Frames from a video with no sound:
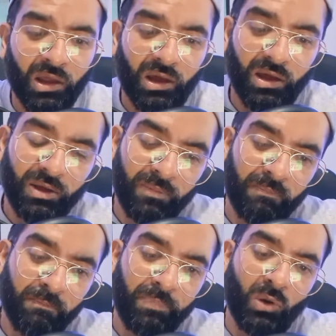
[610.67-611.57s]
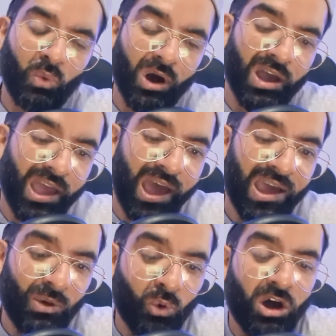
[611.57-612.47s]
But what
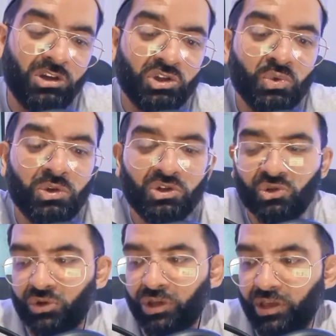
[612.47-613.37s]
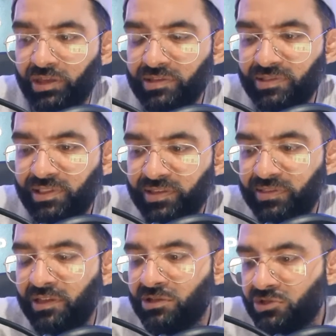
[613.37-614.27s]
I do enjoy is
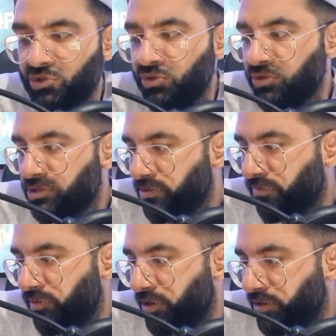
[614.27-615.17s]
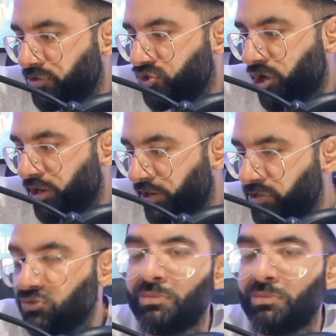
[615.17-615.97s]
listening to different journalists,